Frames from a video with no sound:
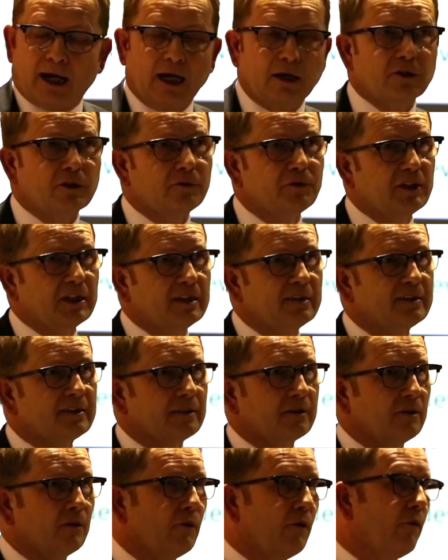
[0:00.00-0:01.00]
Out of
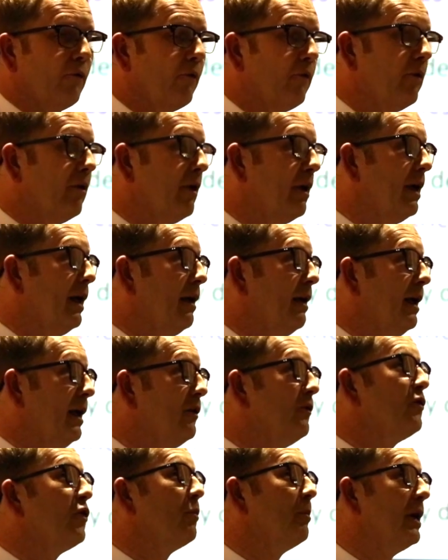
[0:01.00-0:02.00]
this
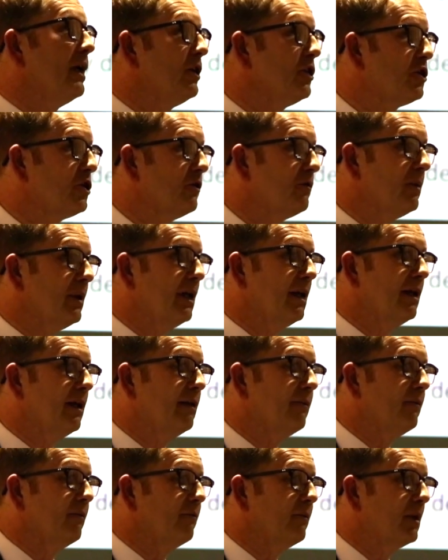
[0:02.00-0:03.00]
information,
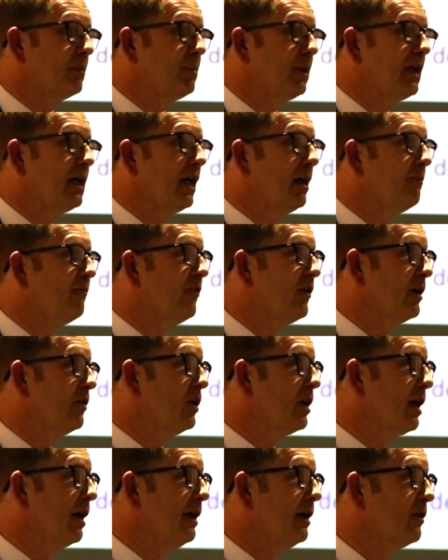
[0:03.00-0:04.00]
really, what became
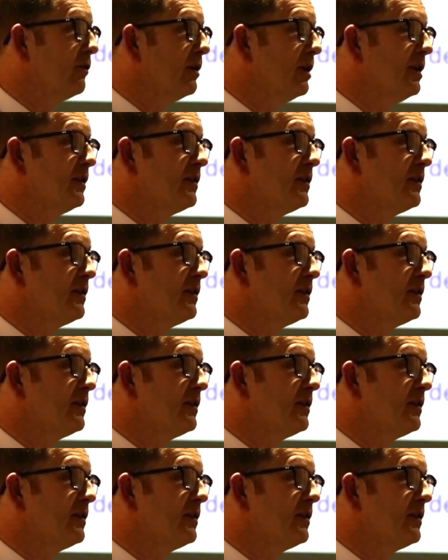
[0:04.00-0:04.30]
very clear